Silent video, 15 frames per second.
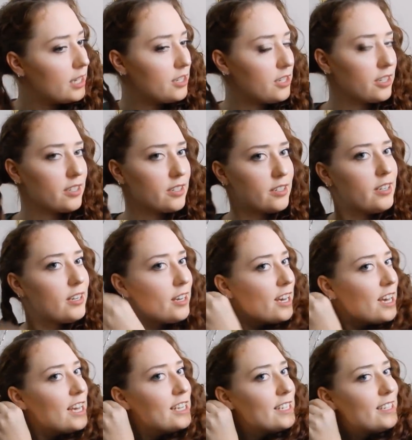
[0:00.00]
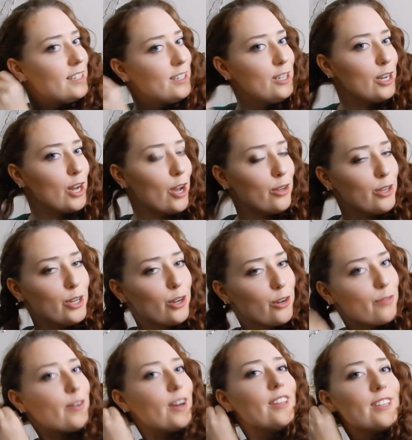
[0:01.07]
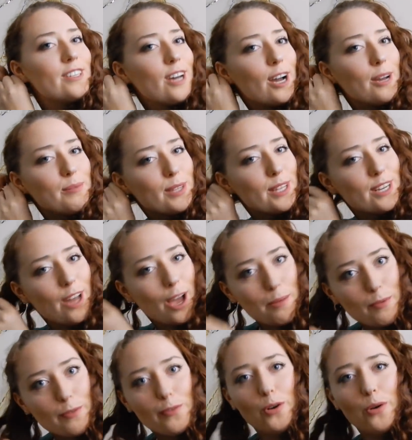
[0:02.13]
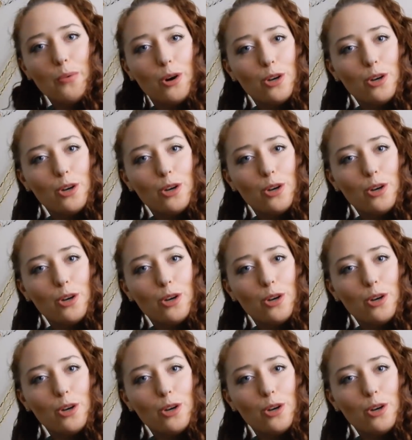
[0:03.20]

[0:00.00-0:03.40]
It's just, you know, you got to find the time to the night before,